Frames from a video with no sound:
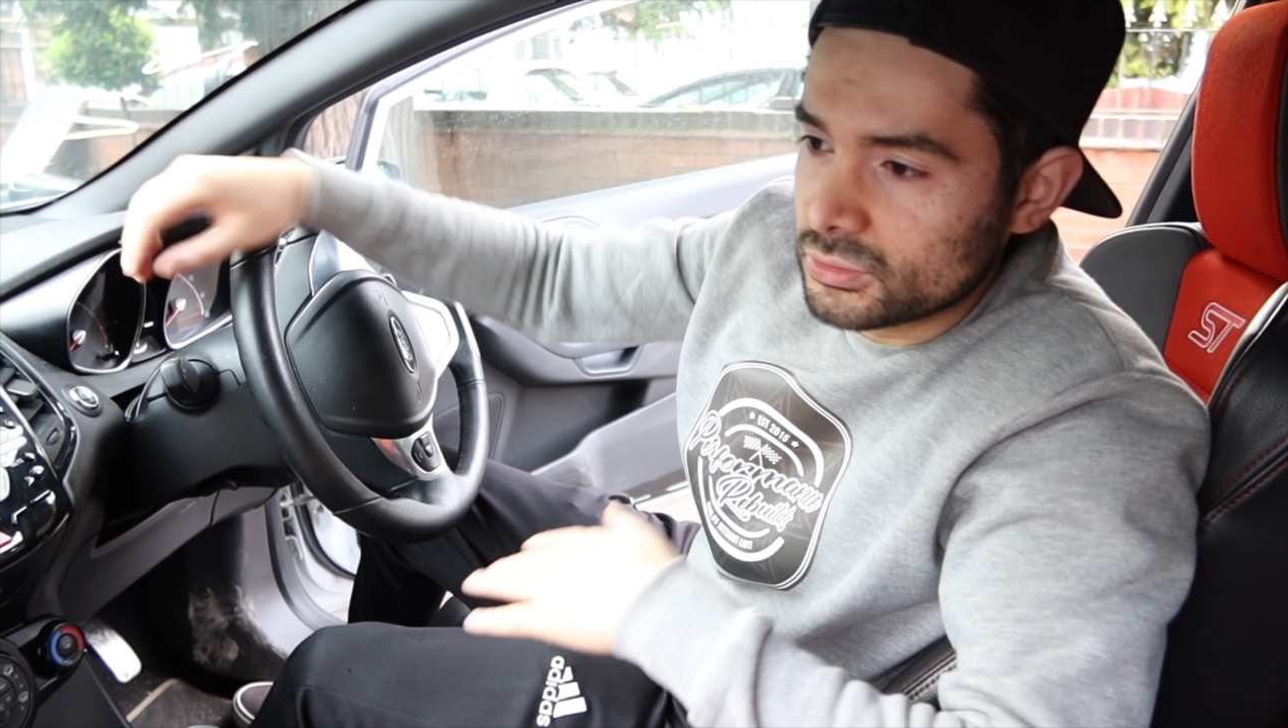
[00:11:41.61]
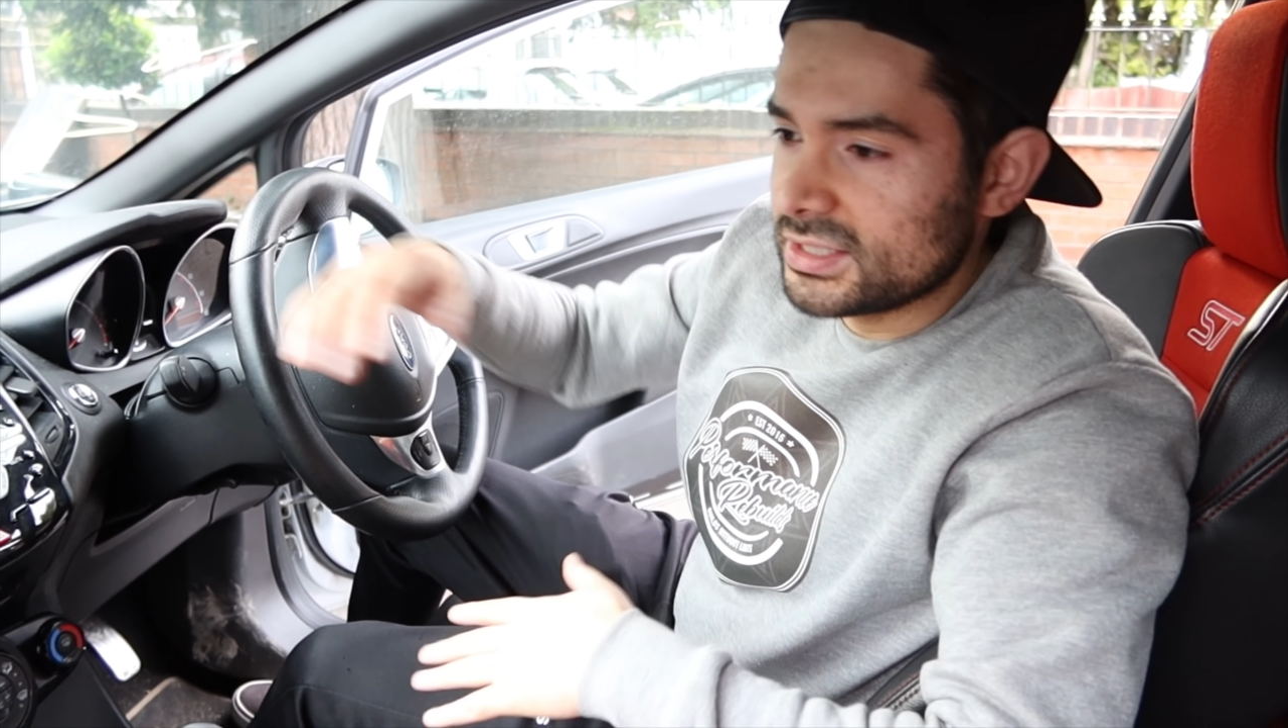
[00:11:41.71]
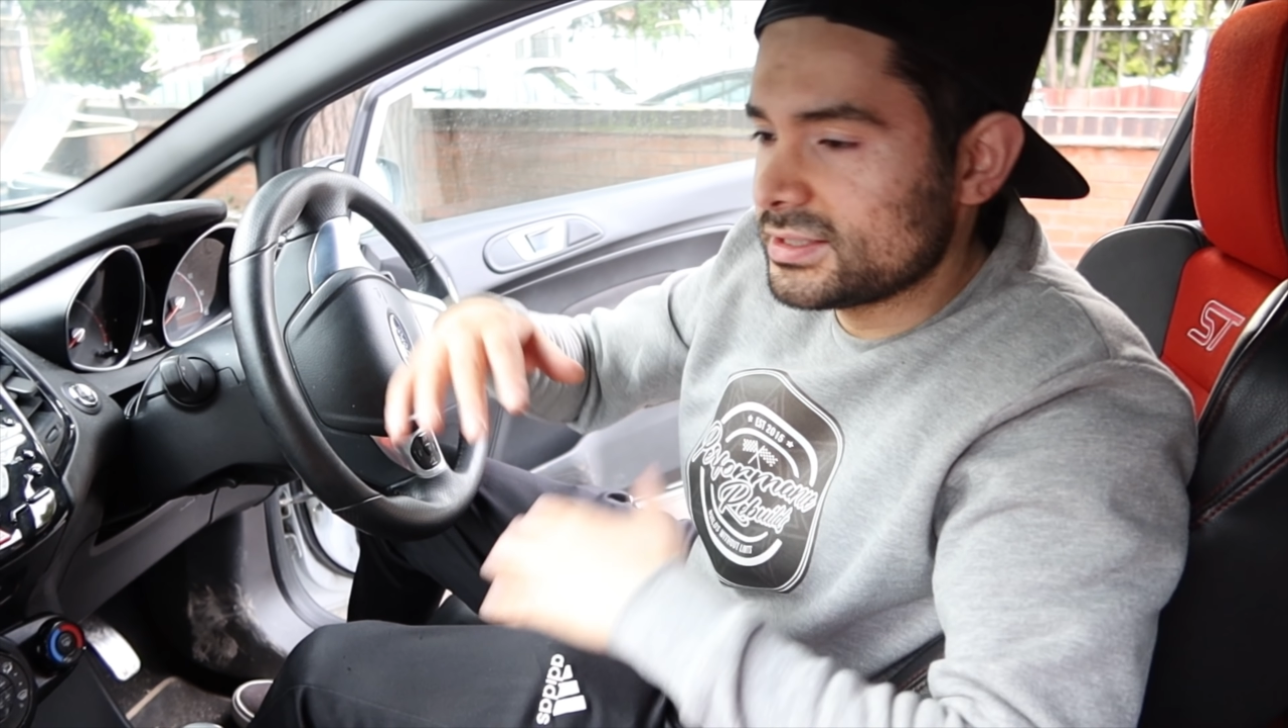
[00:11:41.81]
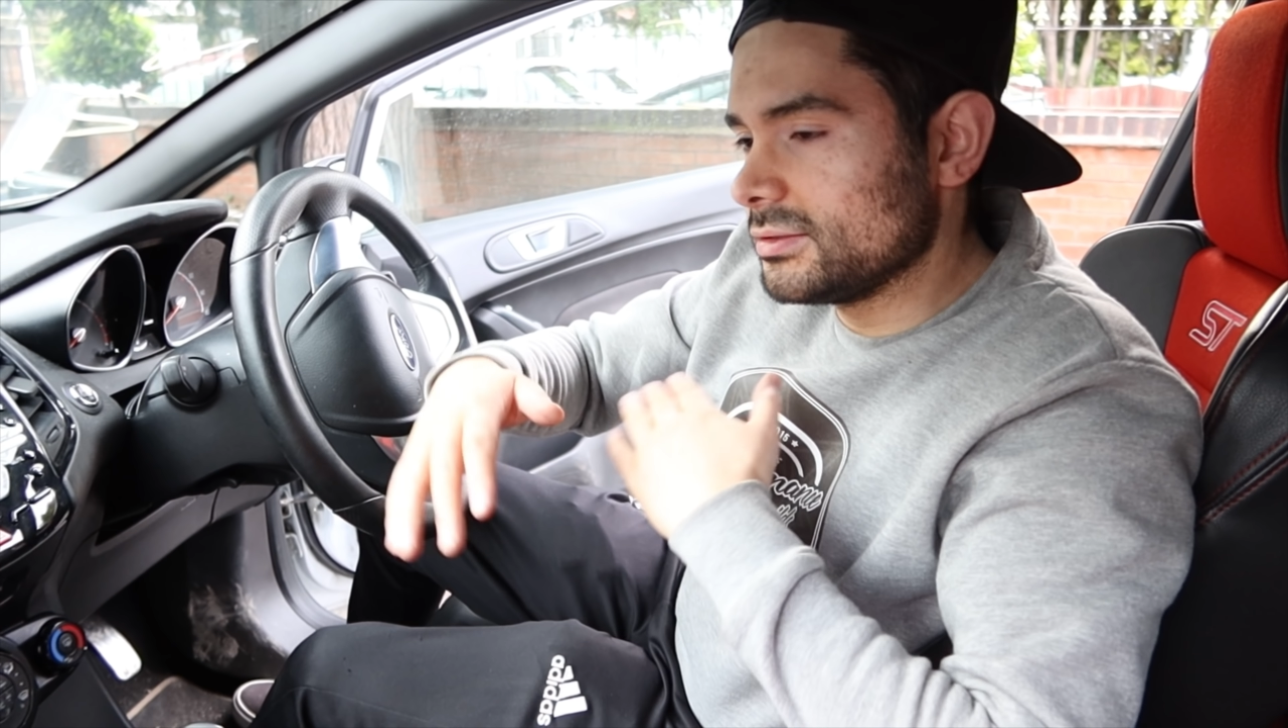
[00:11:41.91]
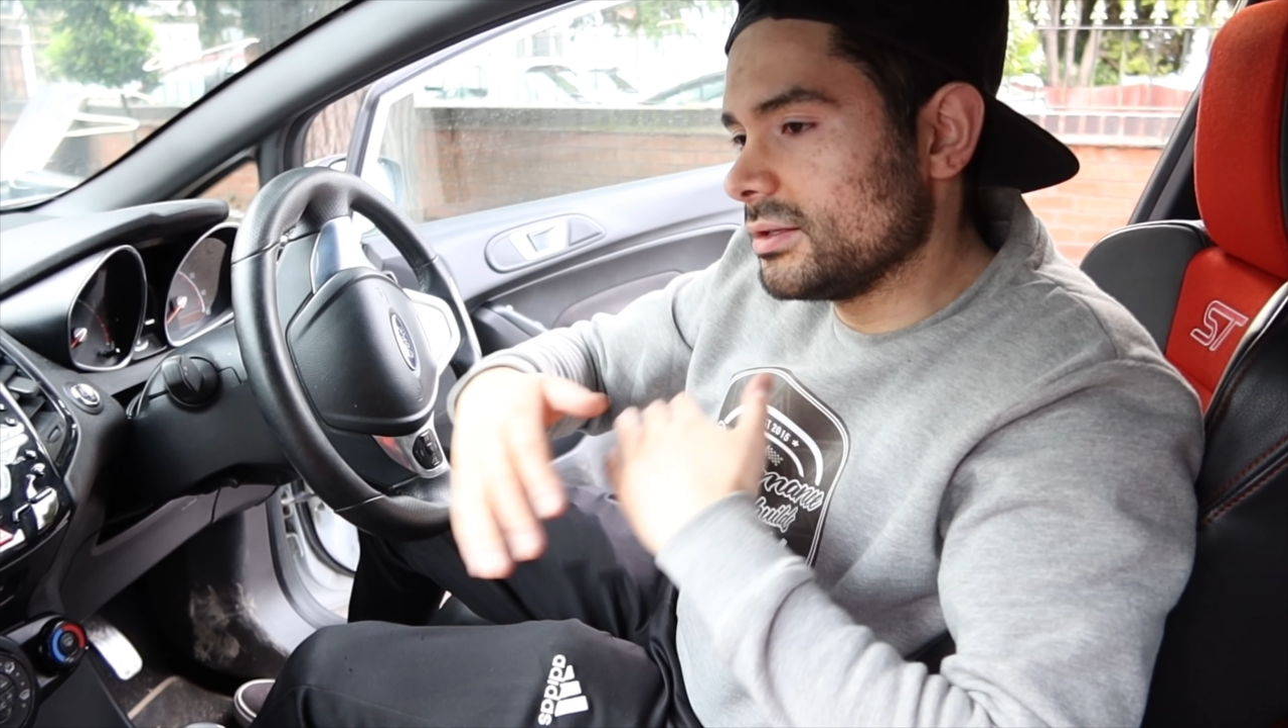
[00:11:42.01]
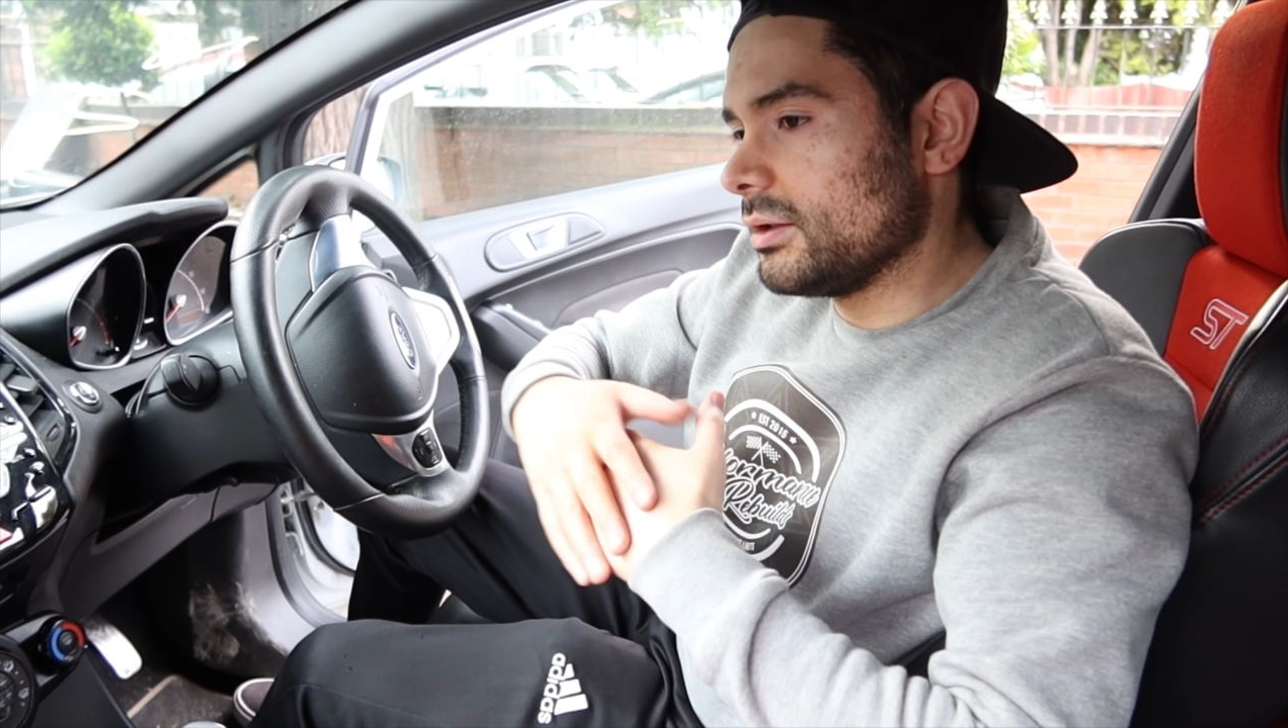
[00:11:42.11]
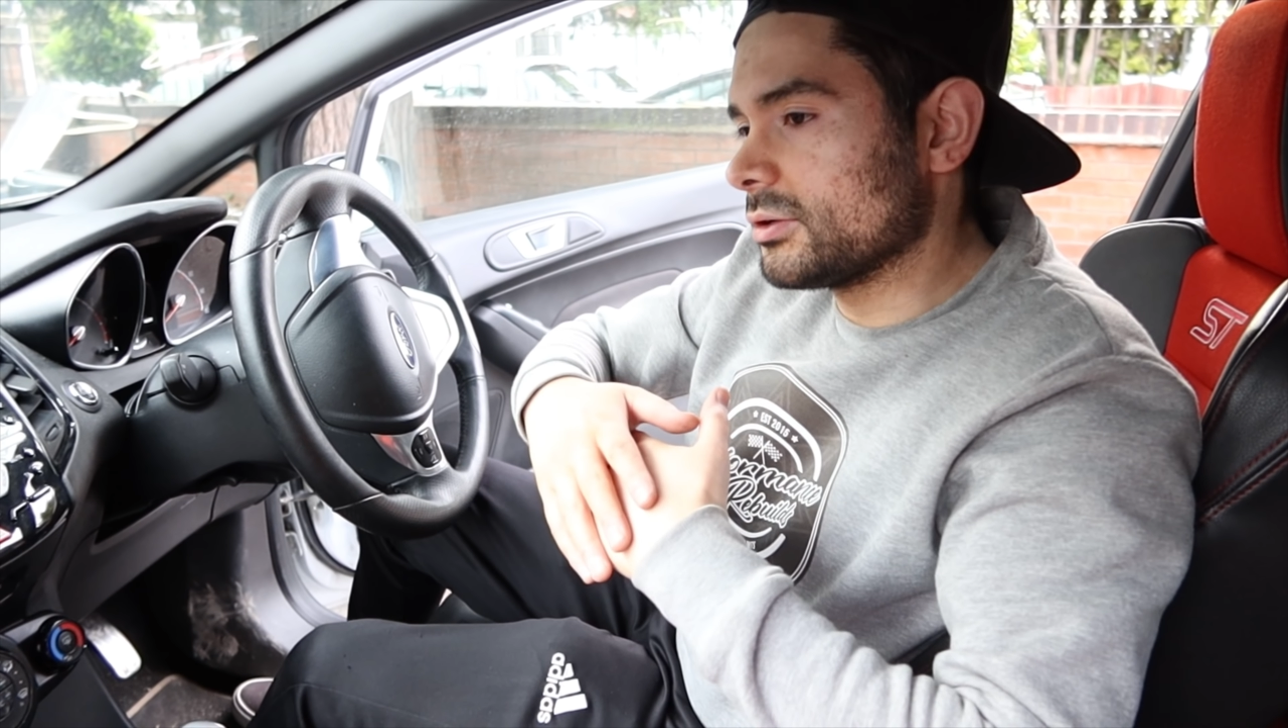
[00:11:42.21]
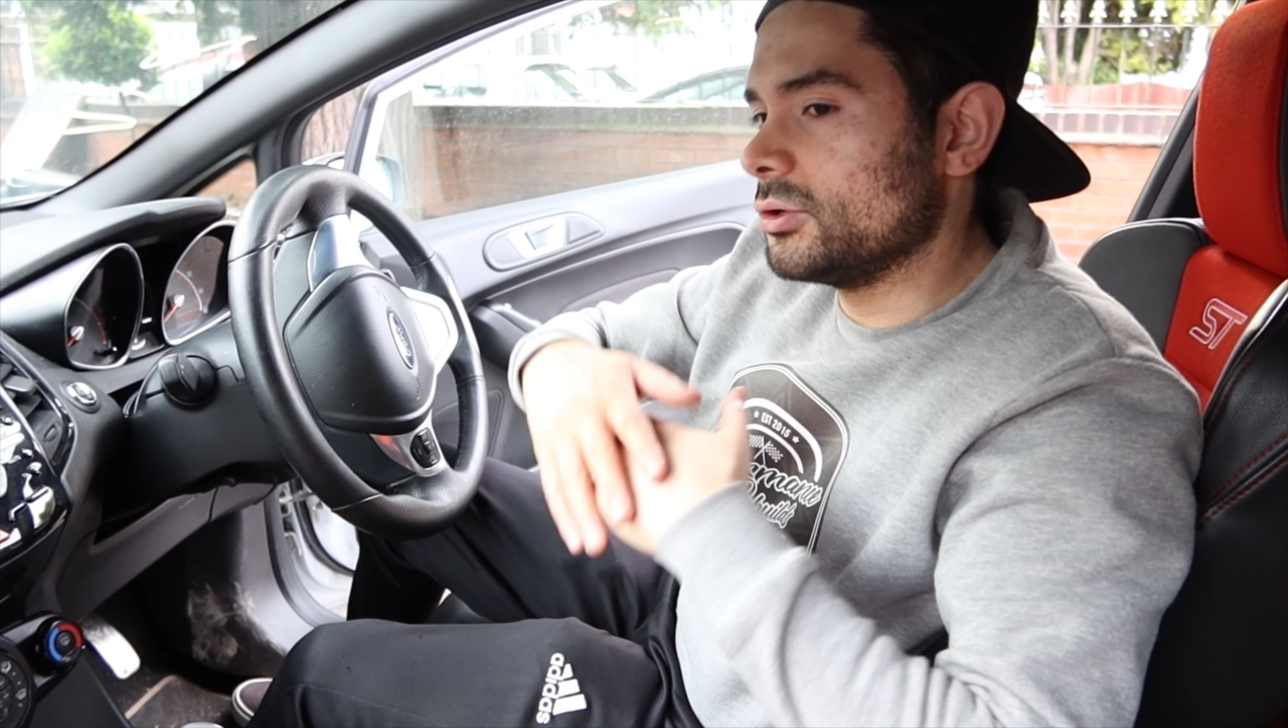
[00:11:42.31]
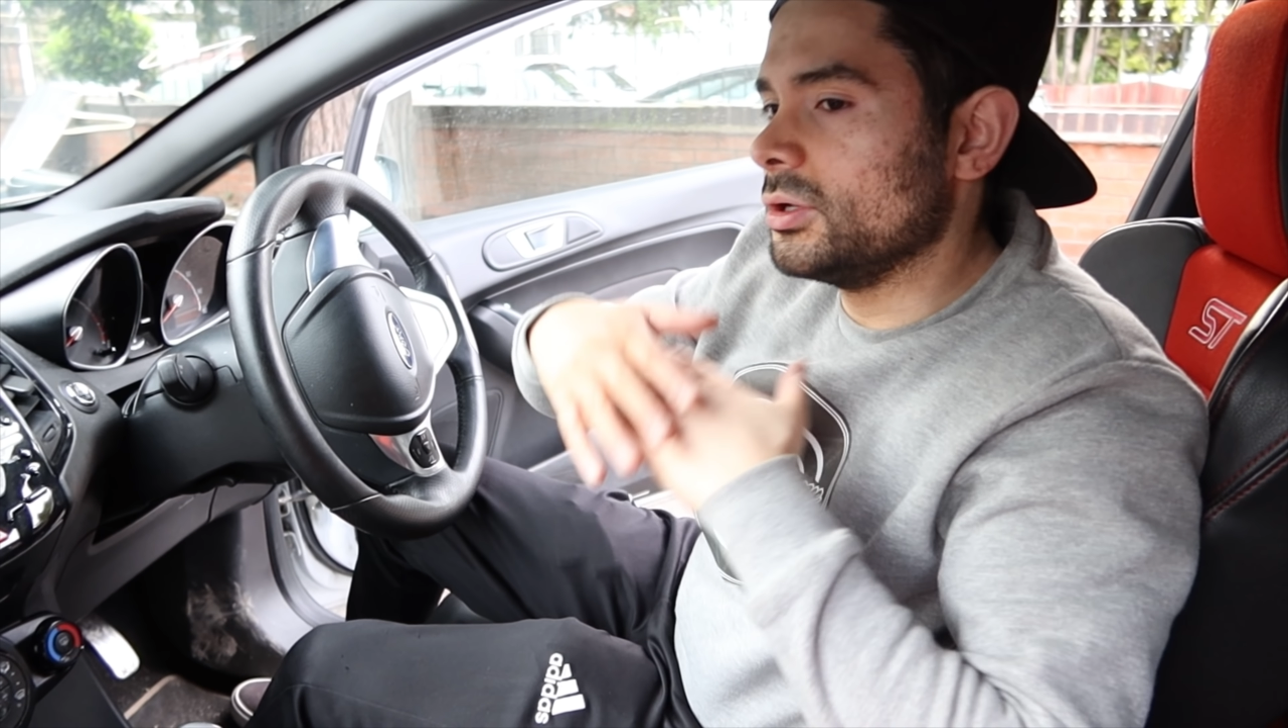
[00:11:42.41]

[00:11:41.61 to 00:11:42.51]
So this isn't like